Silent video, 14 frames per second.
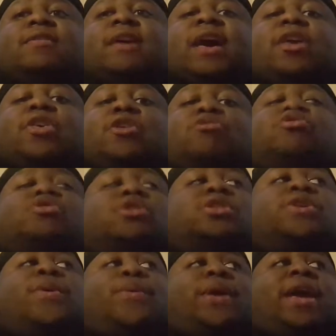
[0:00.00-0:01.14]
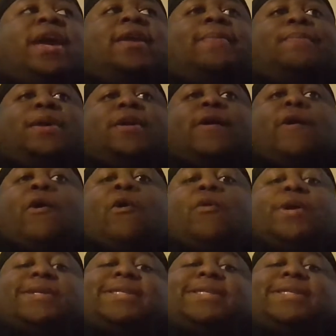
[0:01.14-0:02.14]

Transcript: that it's okay to be a hoe.